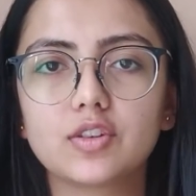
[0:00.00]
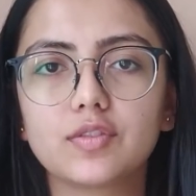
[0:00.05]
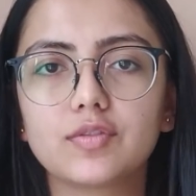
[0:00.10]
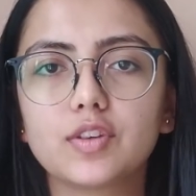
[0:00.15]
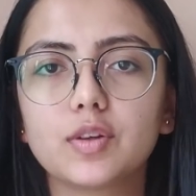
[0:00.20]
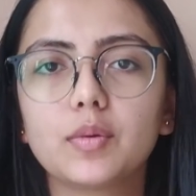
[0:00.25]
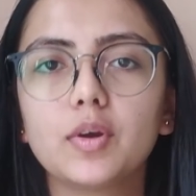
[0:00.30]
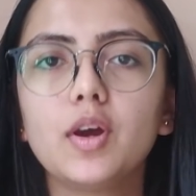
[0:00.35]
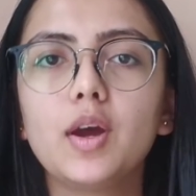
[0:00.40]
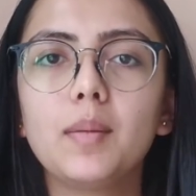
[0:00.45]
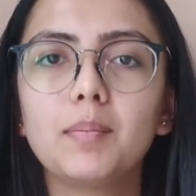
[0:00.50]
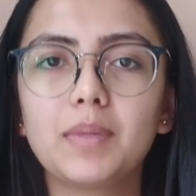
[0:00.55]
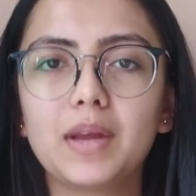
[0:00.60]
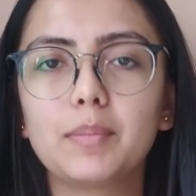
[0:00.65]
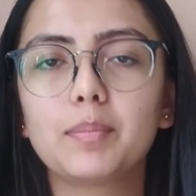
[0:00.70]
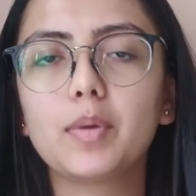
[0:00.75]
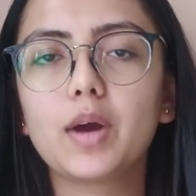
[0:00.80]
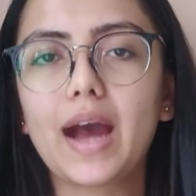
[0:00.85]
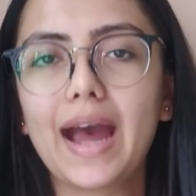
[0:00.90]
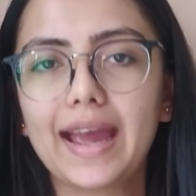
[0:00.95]
of the
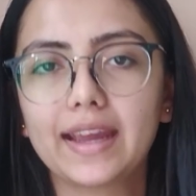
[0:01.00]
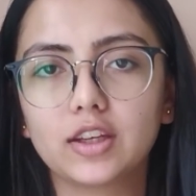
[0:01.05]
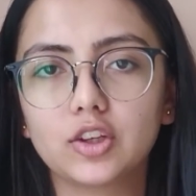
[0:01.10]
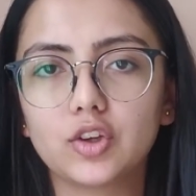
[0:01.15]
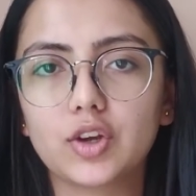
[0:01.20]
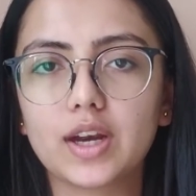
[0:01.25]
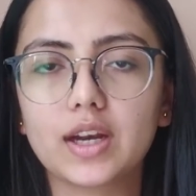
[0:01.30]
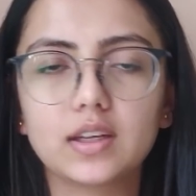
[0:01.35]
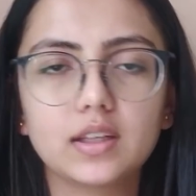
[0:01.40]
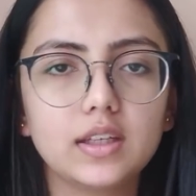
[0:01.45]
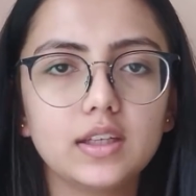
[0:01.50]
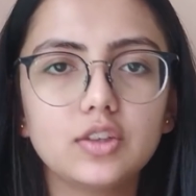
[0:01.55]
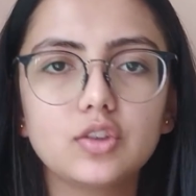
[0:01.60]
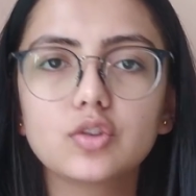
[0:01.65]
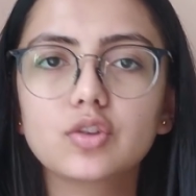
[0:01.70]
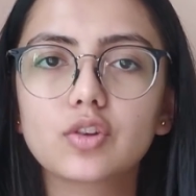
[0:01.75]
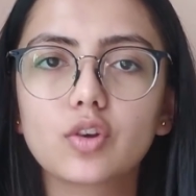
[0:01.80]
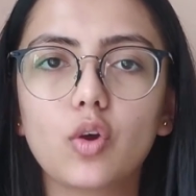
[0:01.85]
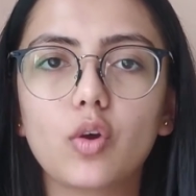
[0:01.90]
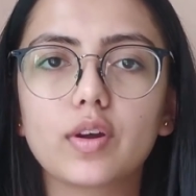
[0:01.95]
paper accurately to
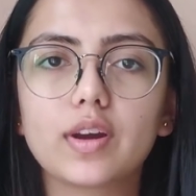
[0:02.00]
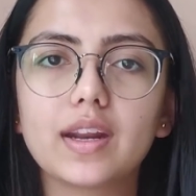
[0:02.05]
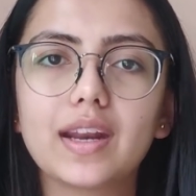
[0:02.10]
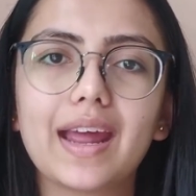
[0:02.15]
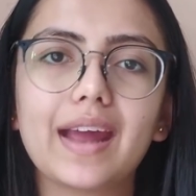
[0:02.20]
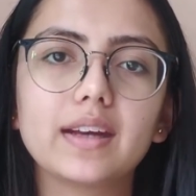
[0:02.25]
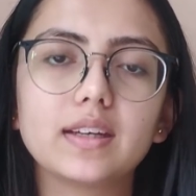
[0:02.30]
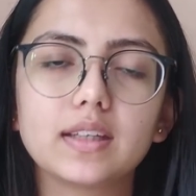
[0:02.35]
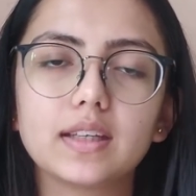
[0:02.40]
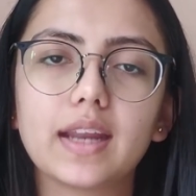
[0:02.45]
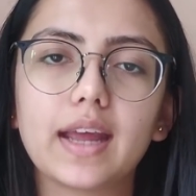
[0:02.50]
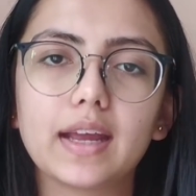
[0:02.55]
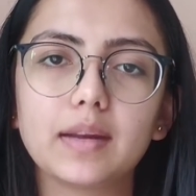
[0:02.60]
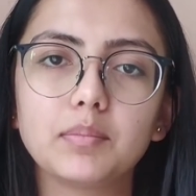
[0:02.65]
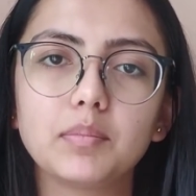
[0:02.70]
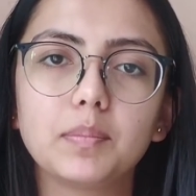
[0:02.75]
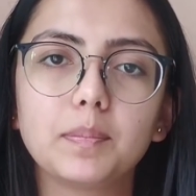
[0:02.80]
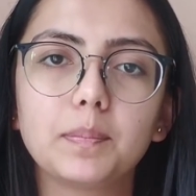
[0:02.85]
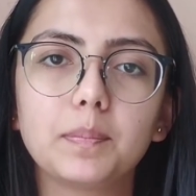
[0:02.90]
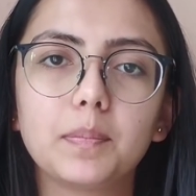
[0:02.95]
score a
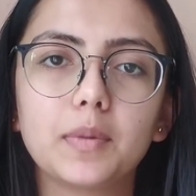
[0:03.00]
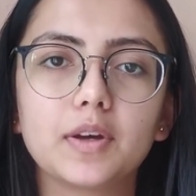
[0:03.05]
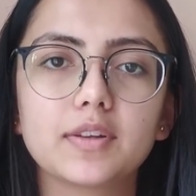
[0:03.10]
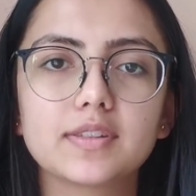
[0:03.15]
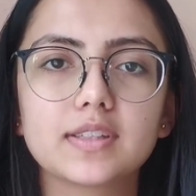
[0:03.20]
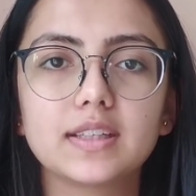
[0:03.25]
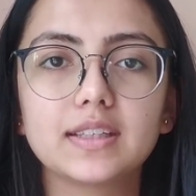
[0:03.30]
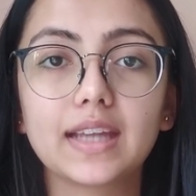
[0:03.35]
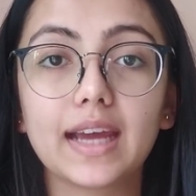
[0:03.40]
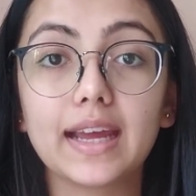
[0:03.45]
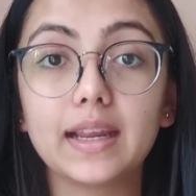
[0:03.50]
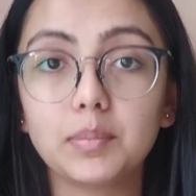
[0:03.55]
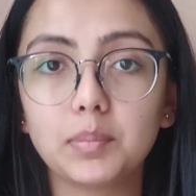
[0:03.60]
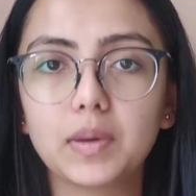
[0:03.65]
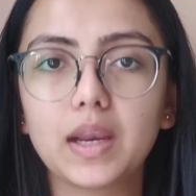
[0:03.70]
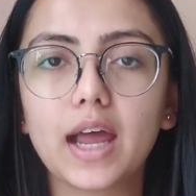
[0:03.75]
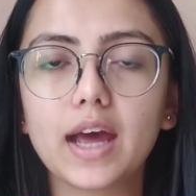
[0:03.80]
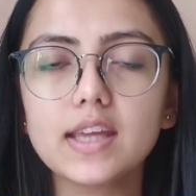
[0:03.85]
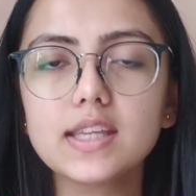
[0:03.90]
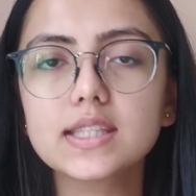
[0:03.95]
99 percentile
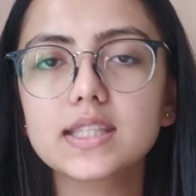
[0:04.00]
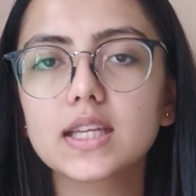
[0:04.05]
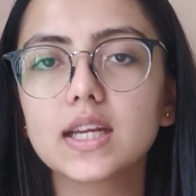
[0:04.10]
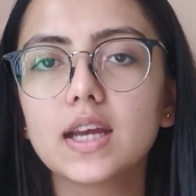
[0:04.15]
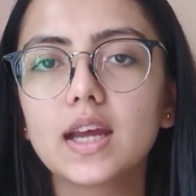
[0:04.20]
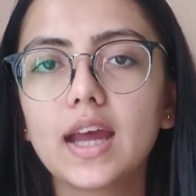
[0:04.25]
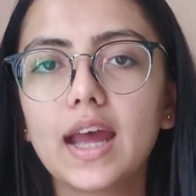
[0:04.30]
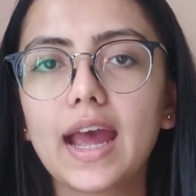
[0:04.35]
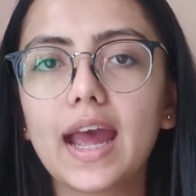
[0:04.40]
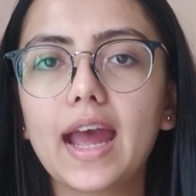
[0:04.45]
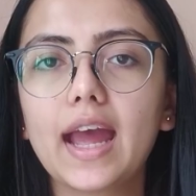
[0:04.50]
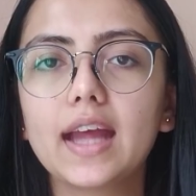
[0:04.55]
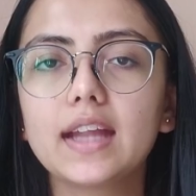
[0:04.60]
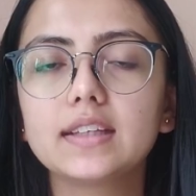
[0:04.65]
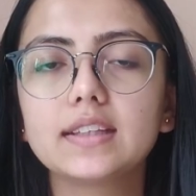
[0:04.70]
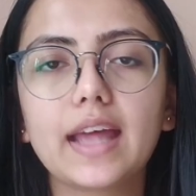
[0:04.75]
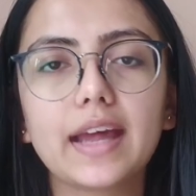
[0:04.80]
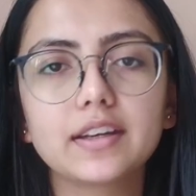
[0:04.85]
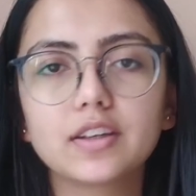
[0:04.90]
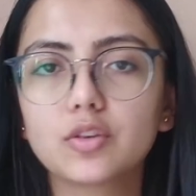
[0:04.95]
plus, and
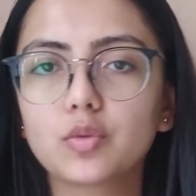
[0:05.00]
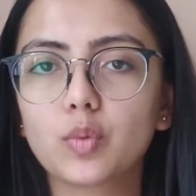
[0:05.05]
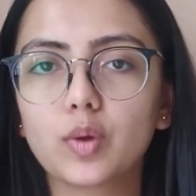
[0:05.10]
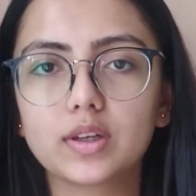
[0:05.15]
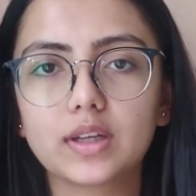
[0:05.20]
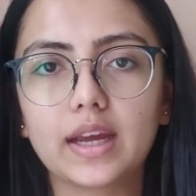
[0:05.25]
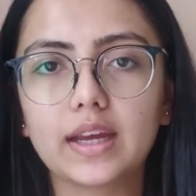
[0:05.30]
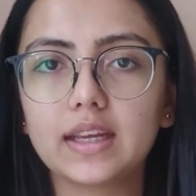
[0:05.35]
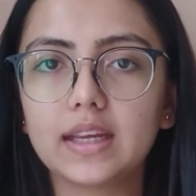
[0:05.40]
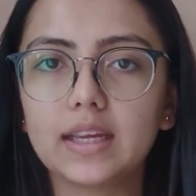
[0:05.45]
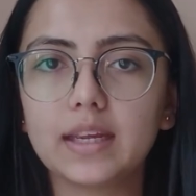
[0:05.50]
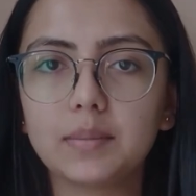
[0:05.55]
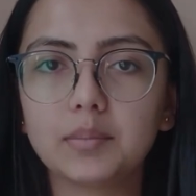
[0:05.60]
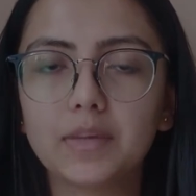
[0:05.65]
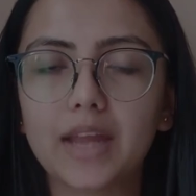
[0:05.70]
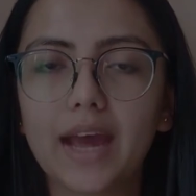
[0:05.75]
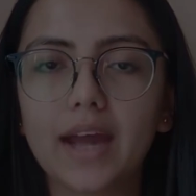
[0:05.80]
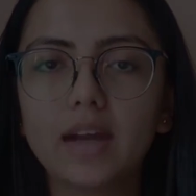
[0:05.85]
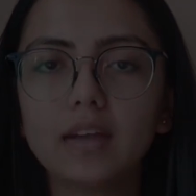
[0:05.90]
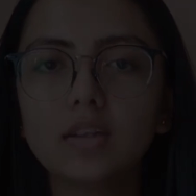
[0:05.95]
that is what I aimed
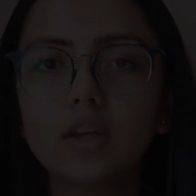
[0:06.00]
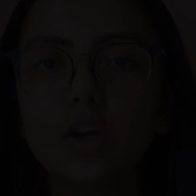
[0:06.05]
at.